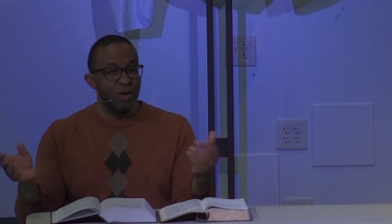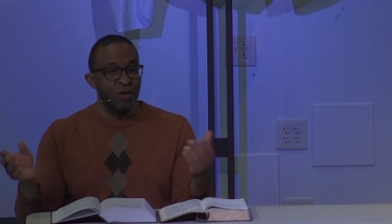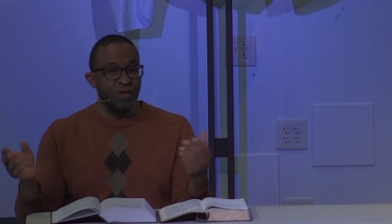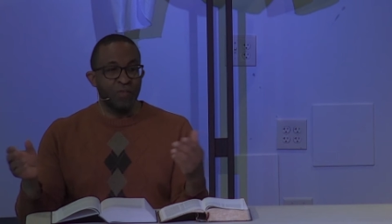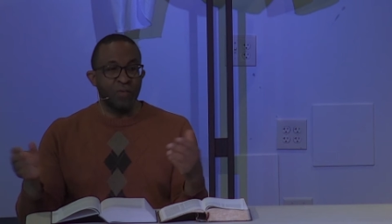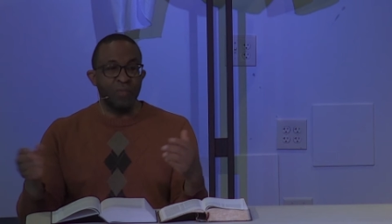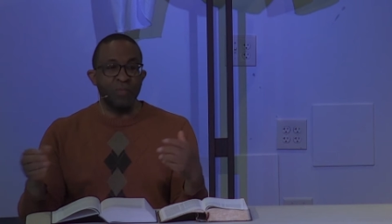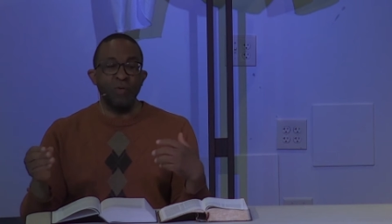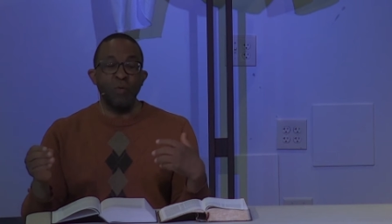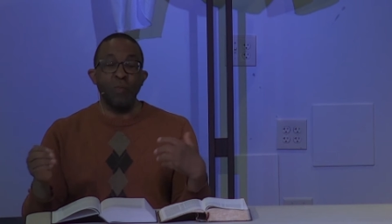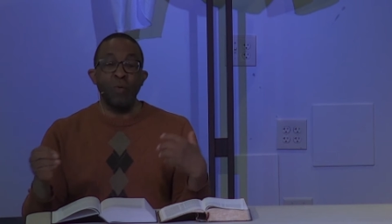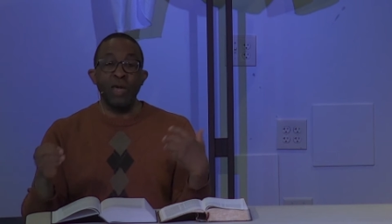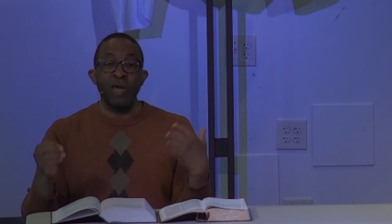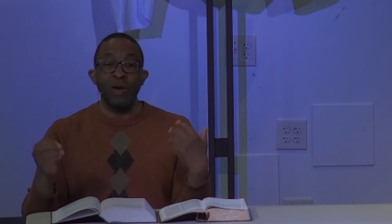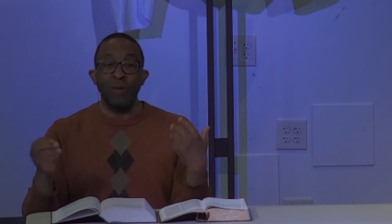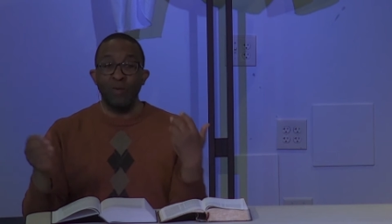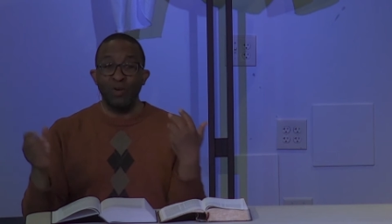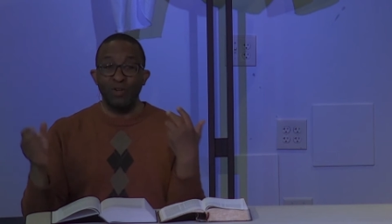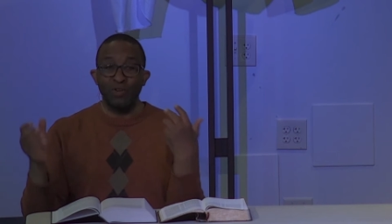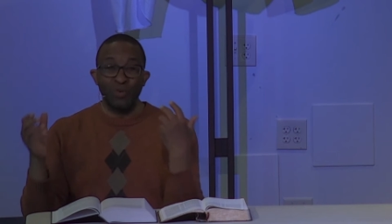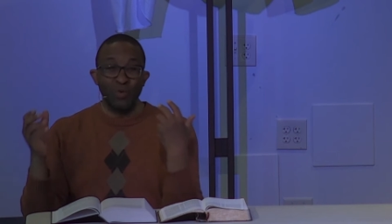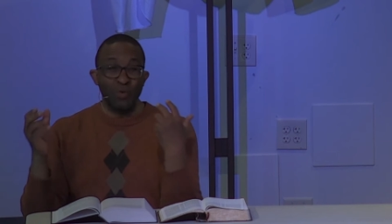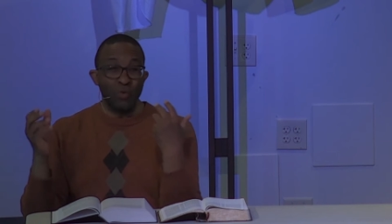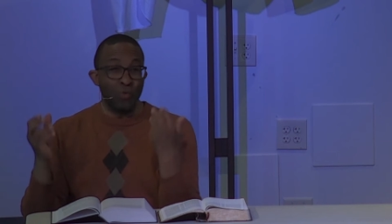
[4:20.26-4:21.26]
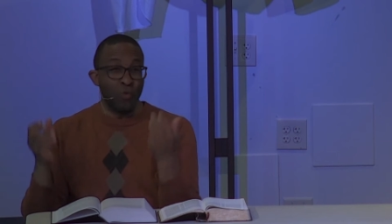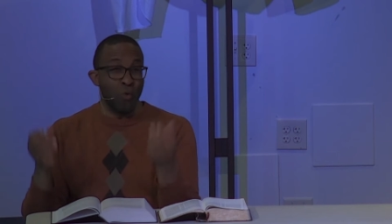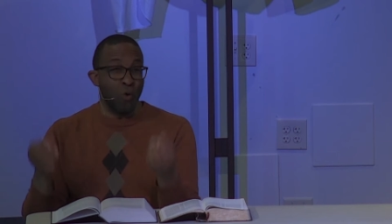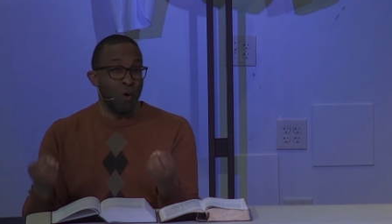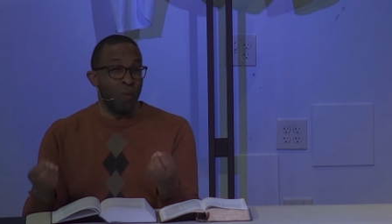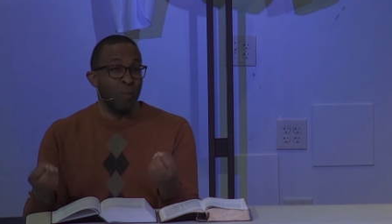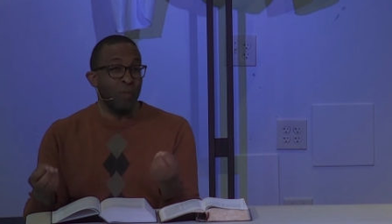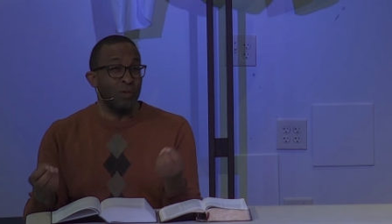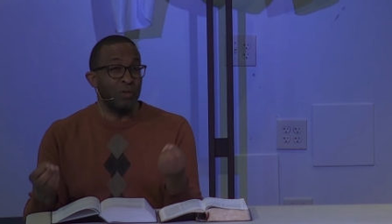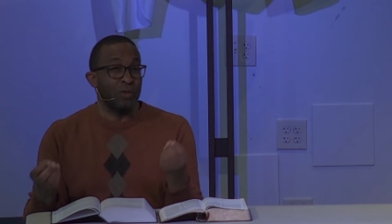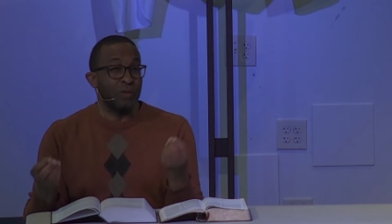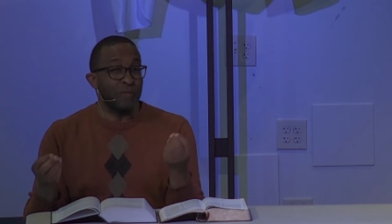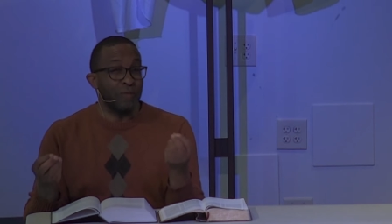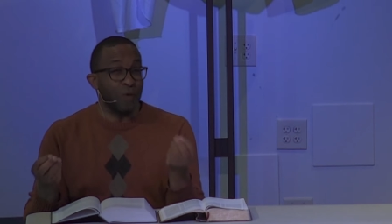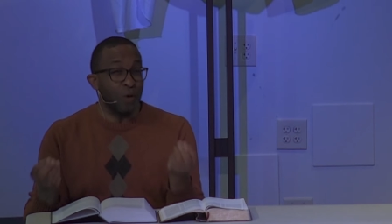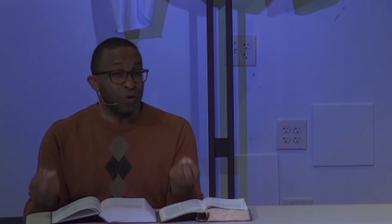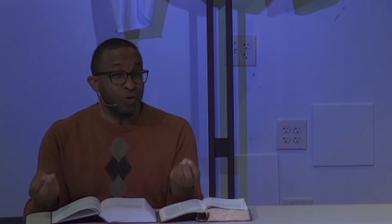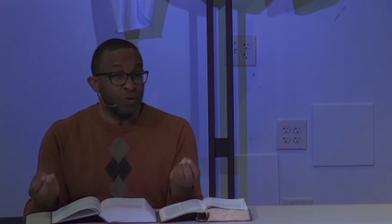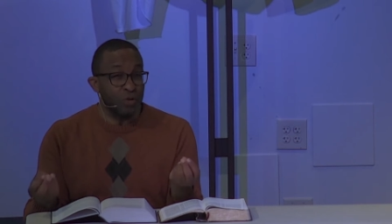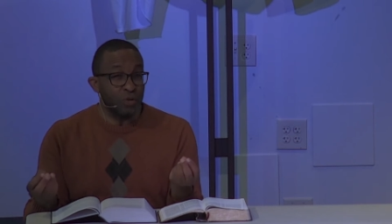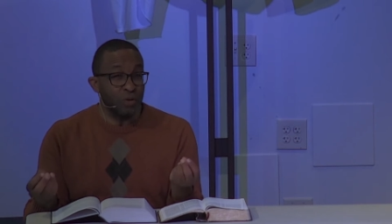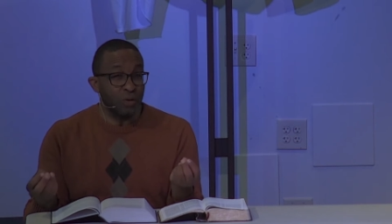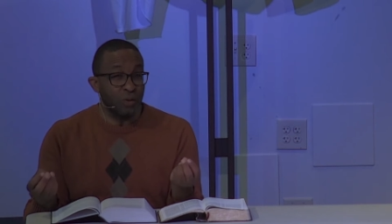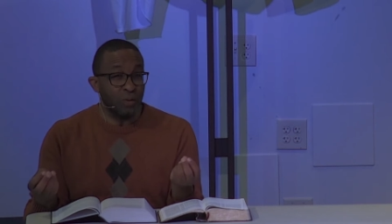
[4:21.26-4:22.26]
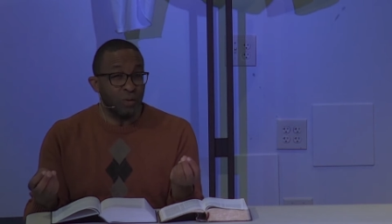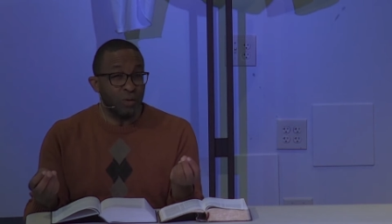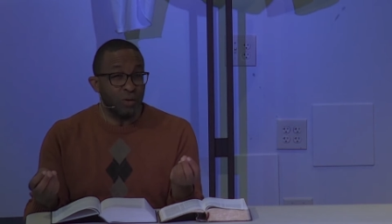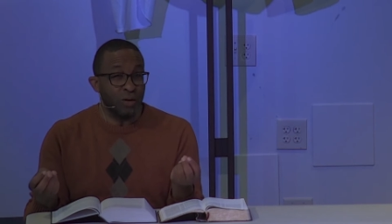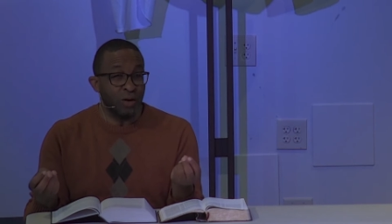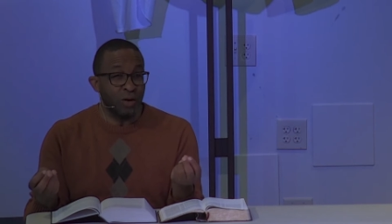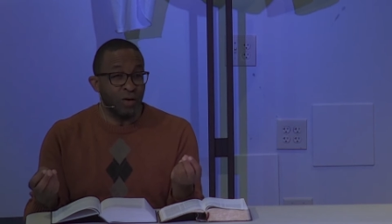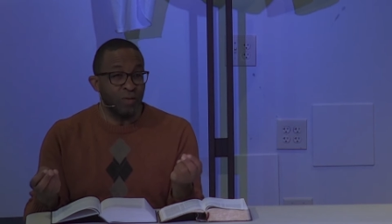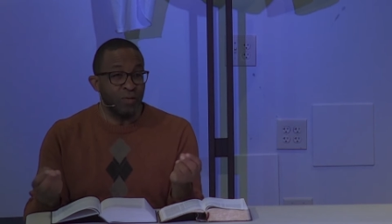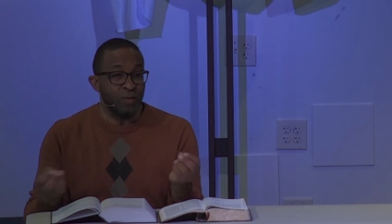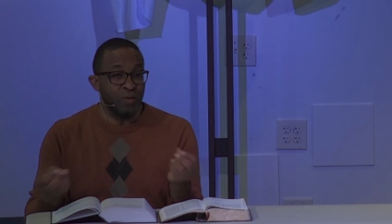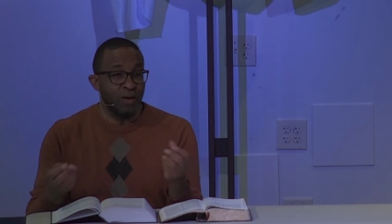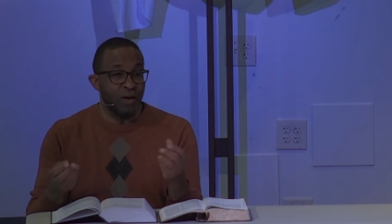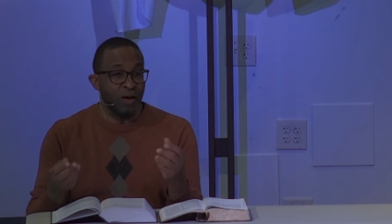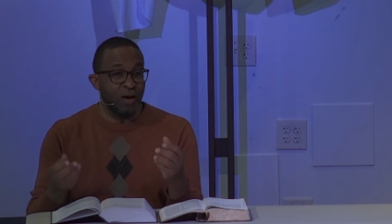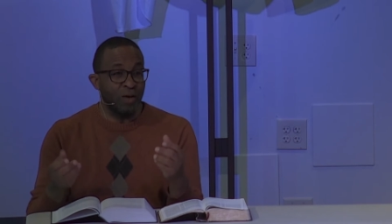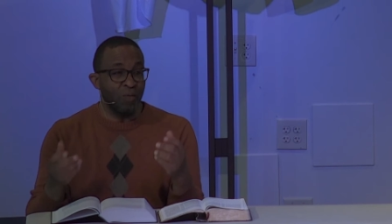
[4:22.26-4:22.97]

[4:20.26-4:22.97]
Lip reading: from the way in which your normal devotional would go.